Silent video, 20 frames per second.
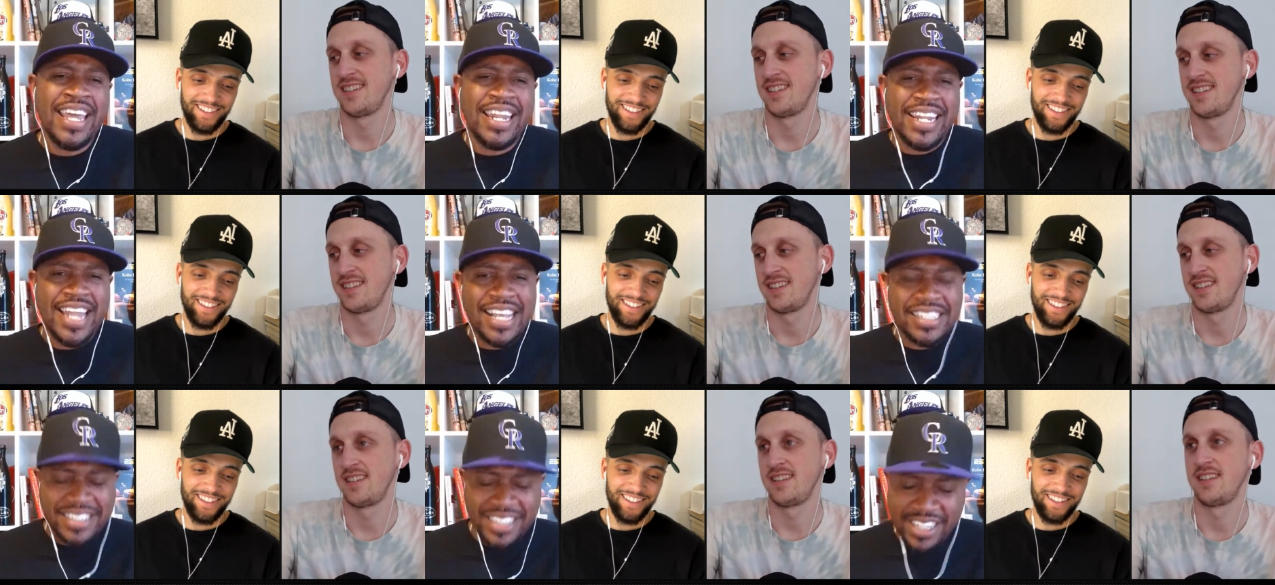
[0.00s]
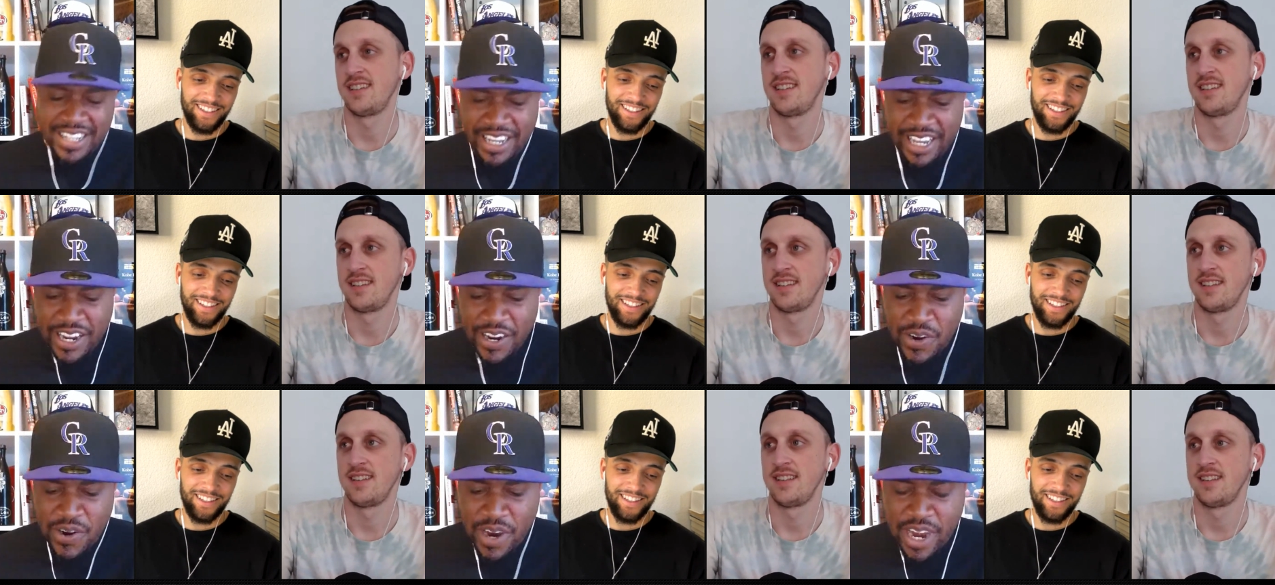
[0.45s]
Speaker 1: that's neither here
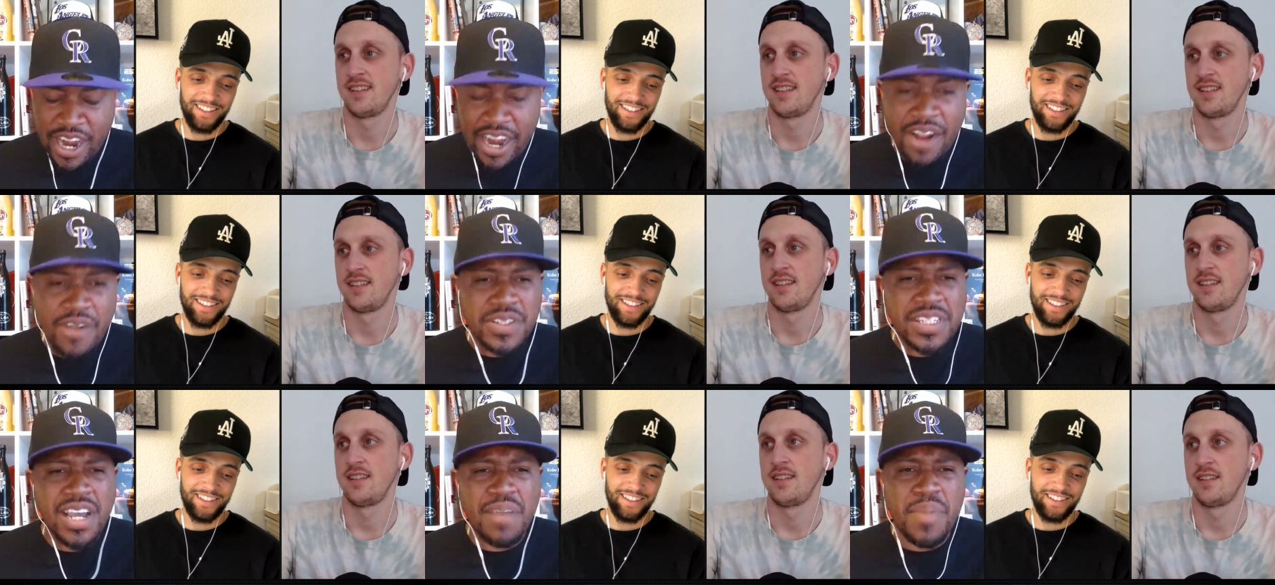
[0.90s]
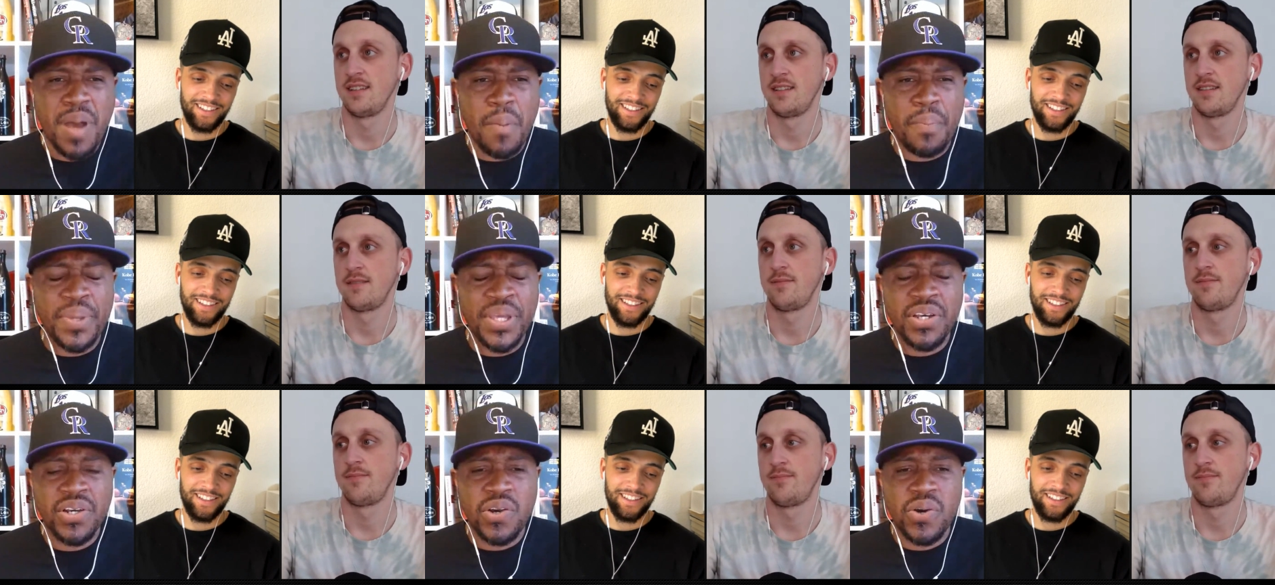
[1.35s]
nor there. They were talking about
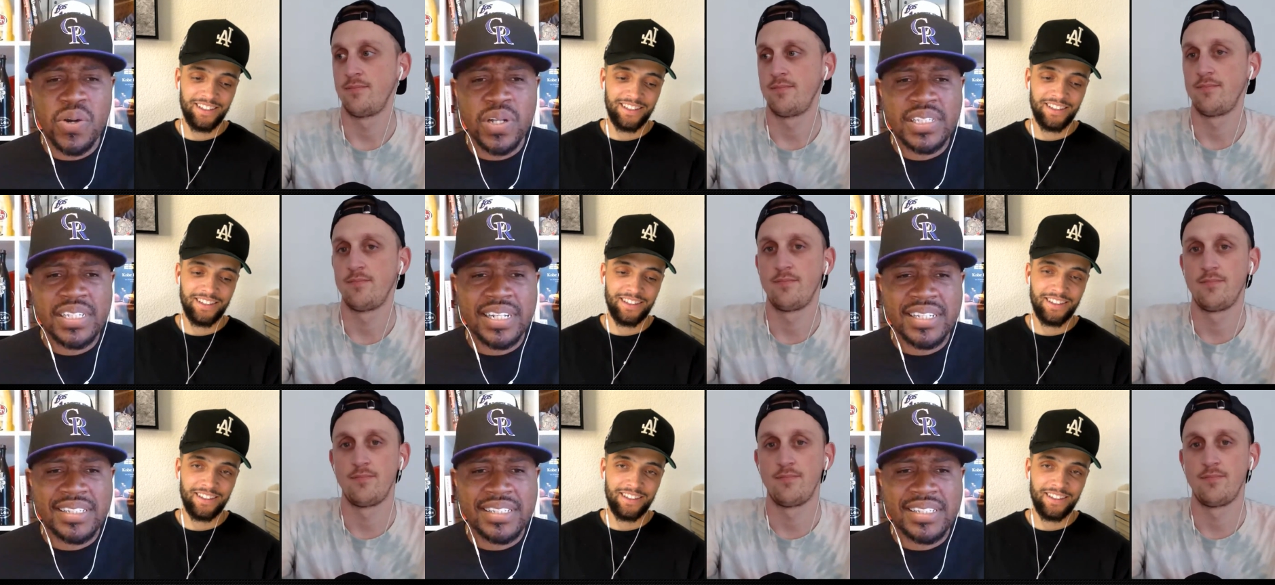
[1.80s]
Beal going to the